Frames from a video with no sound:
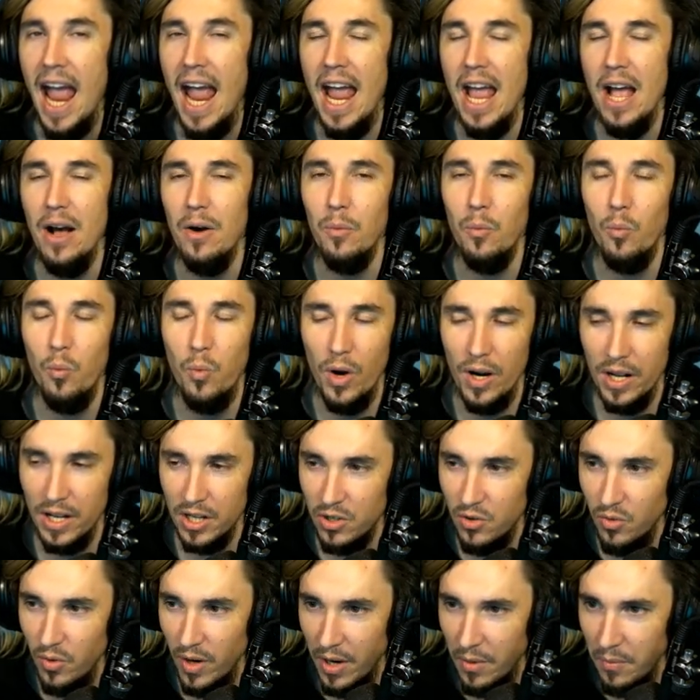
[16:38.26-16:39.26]
Hell, what a
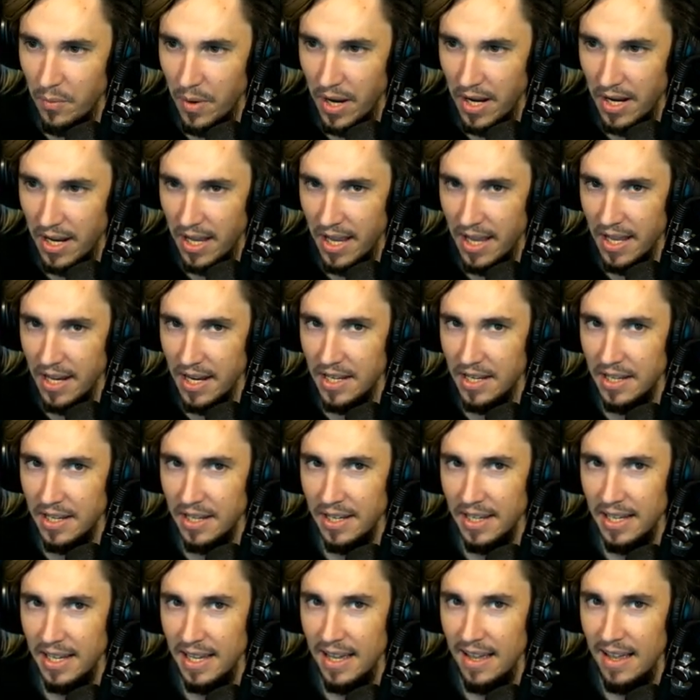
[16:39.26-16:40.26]
great way to end.
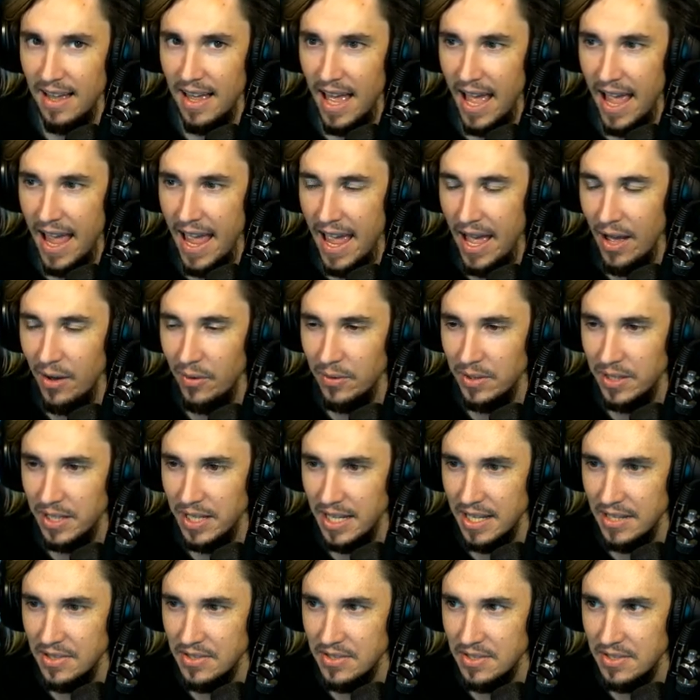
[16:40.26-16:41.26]
Hell
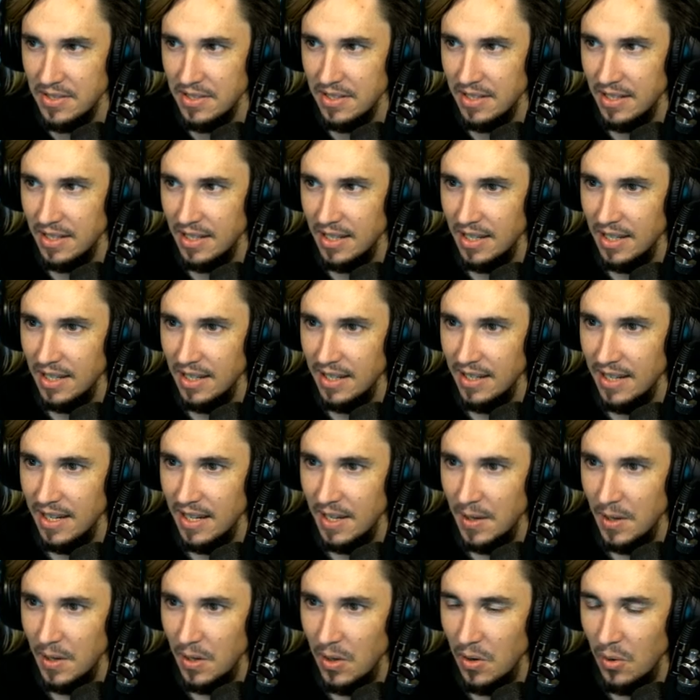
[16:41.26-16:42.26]
yes.
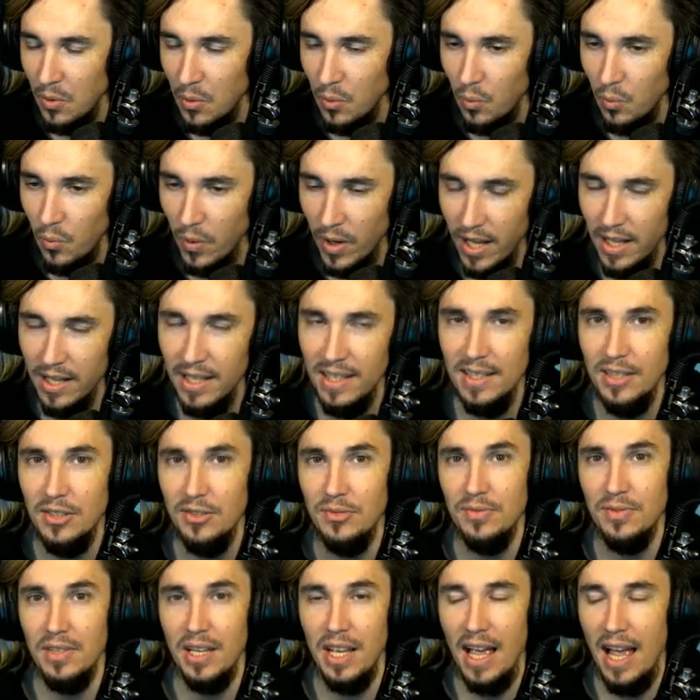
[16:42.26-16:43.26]
Well,
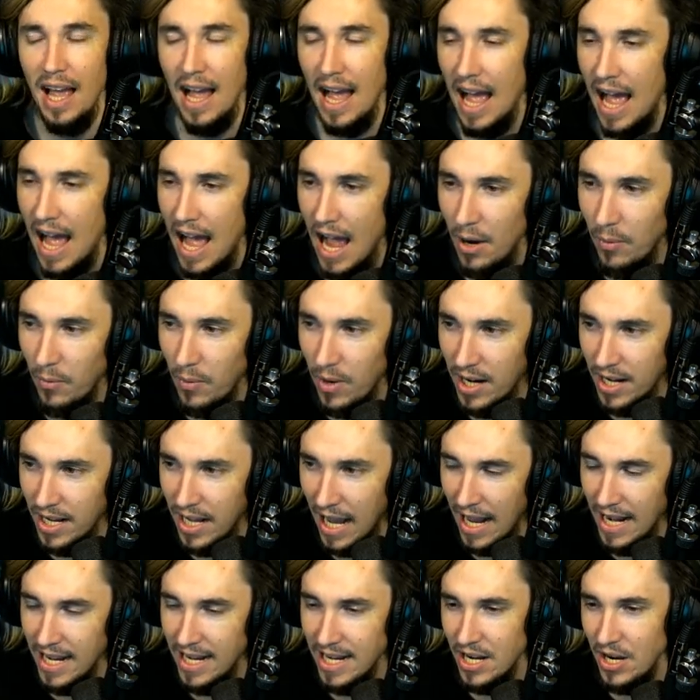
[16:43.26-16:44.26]
I wanted.
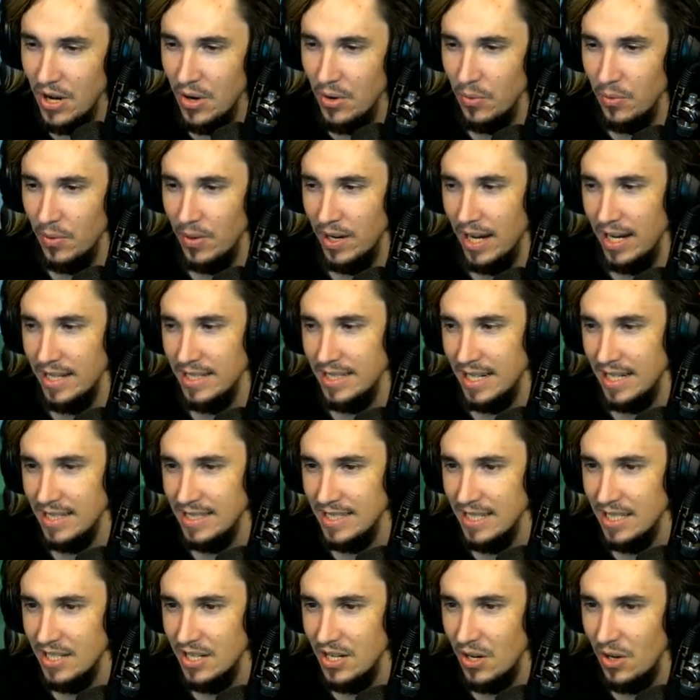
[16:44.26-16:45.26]
I didn't know. I, I
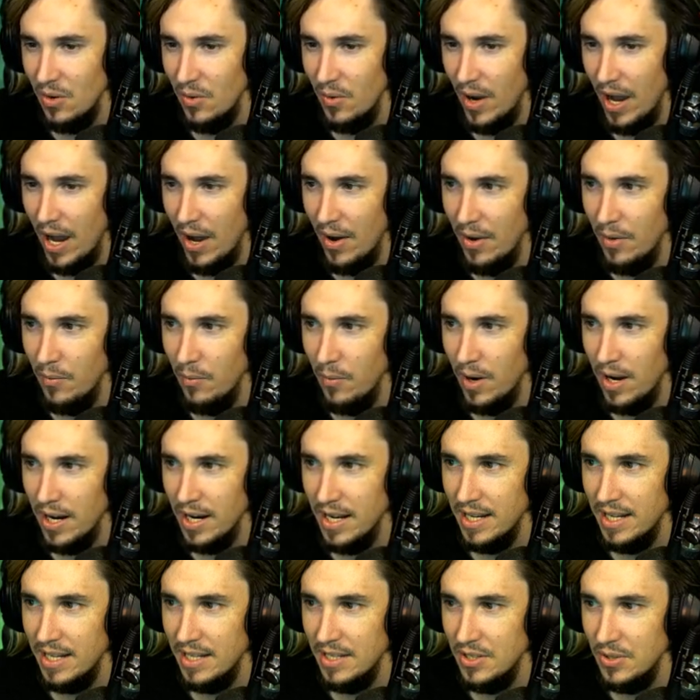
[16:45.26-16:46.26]
didn't know how I
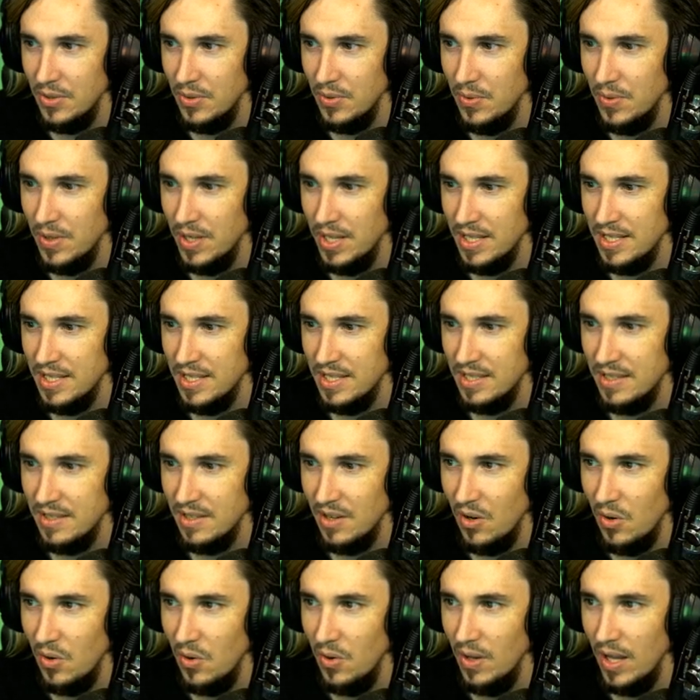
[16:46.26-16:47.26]
wanted to do this
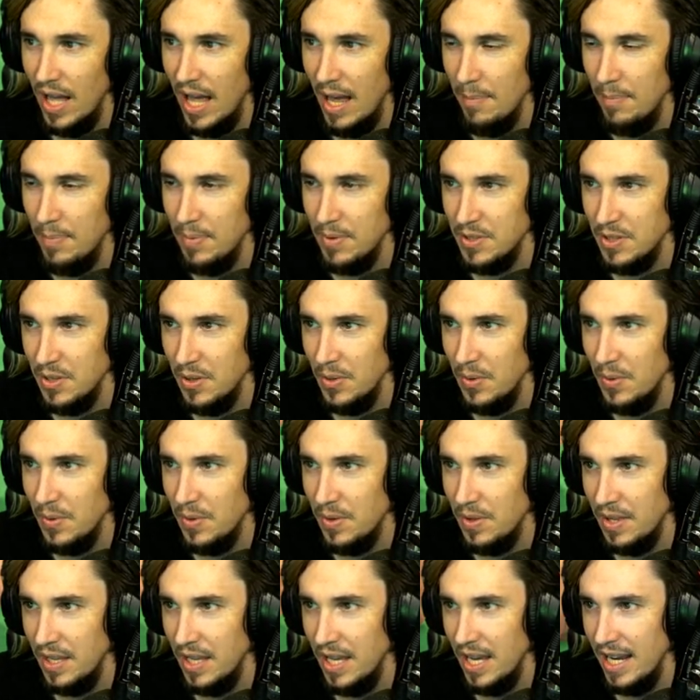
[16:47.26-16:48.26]
whole episode
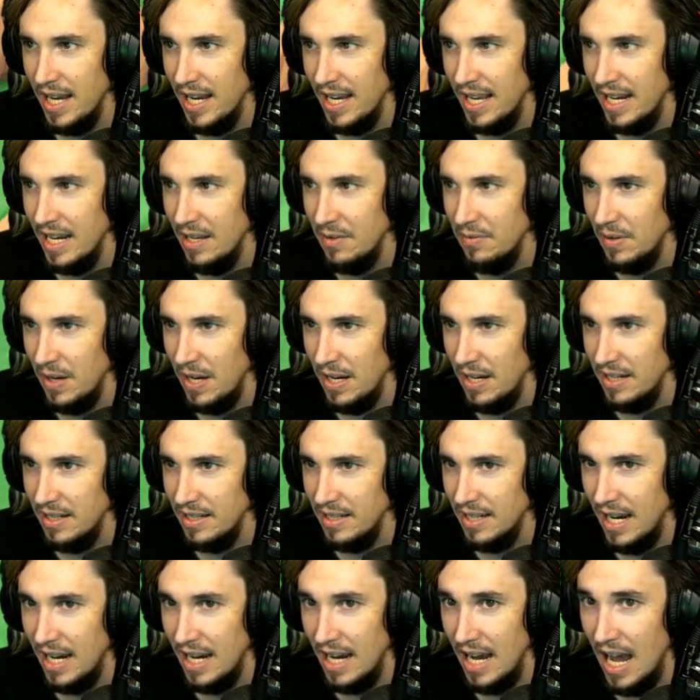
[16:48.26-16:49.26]
thing, and if I,
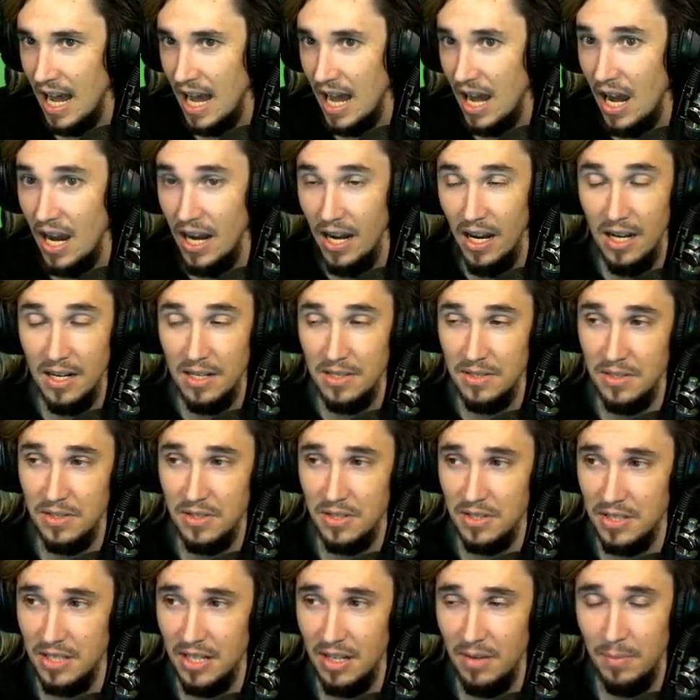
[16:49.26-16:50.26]
I, I honestly
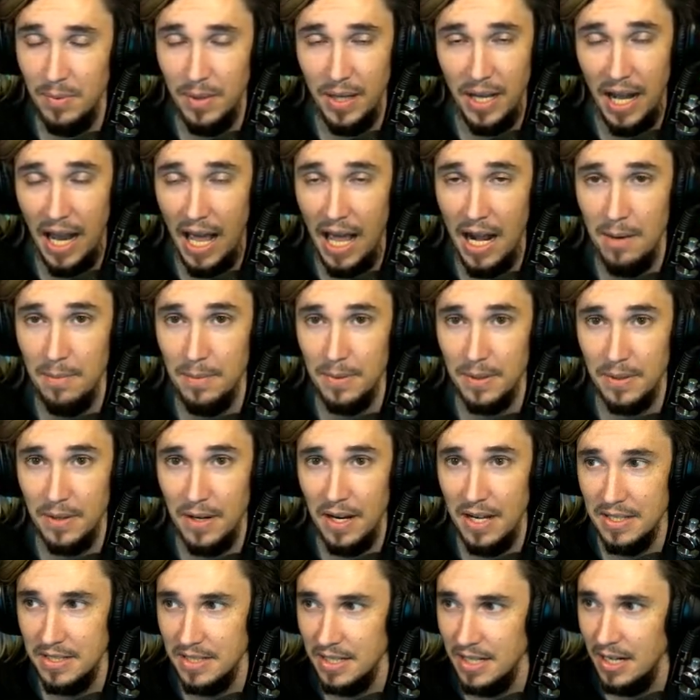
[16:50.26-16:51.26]
just love playing Animal
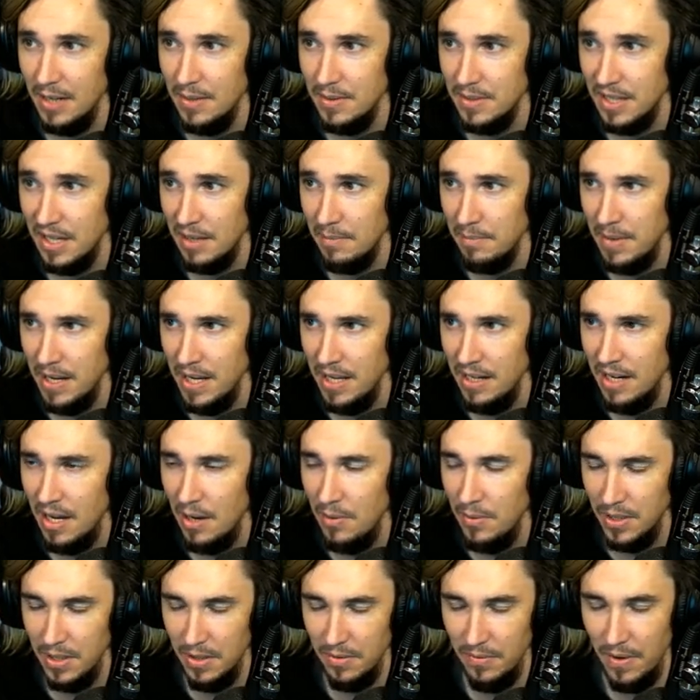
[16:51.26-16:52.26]
Crossing. I was like, man, I
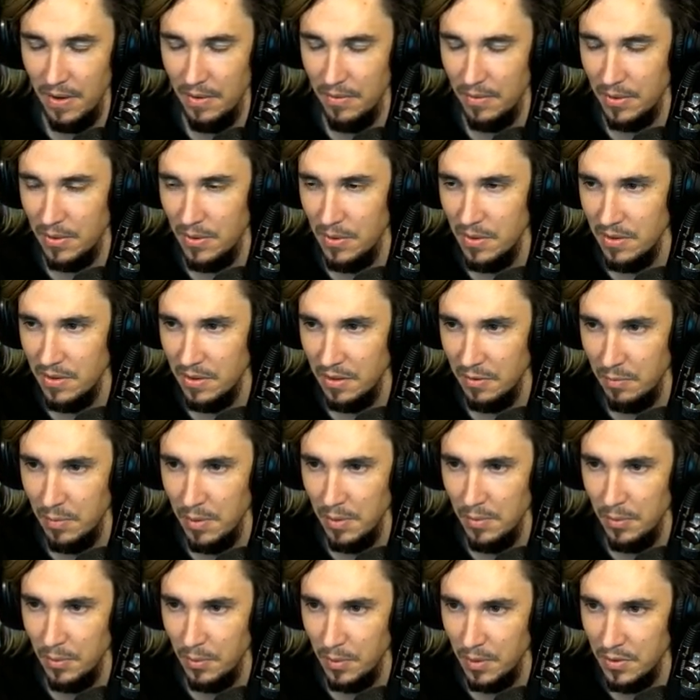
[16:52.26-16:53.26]
wonder if I recorded it, if
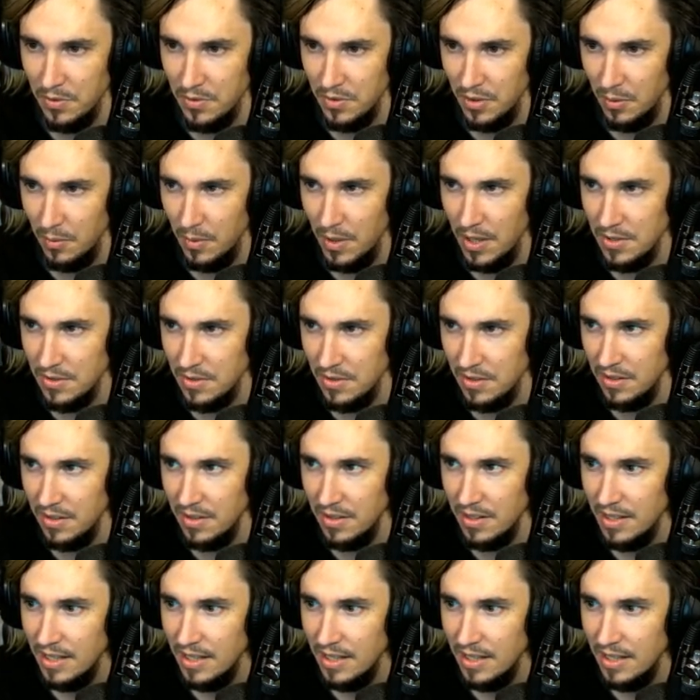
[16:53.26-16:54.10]
people would enjoy watching it.